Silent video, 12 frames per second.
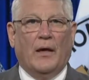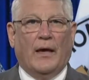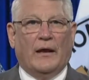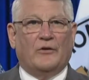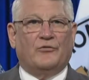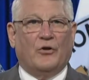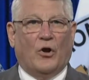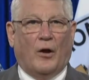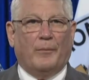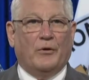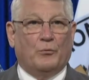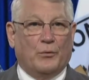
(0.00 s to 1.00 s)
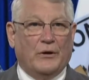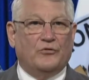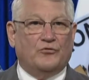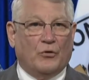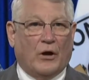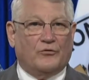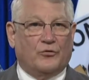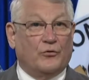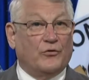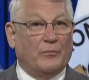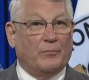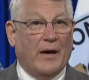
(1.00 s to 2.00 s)
and as the Army
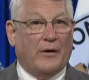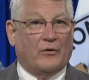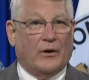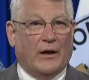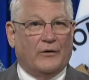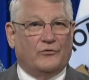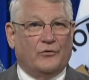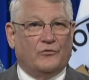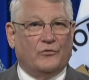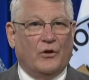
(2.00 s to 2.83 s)
restructures and modernizes